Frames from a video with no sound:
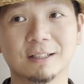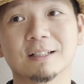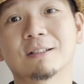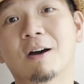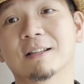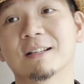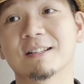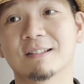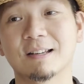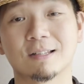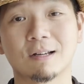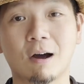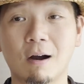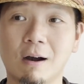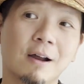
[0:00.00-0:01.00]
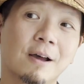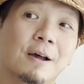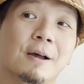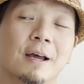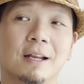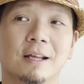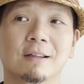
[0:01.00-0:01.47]
That's called the setar.
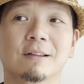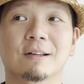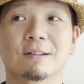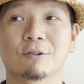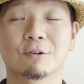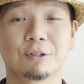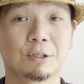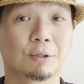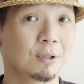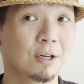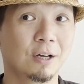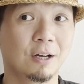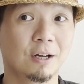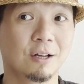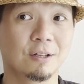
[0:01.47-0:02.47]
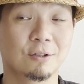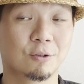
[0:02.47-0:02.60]
And then there's also the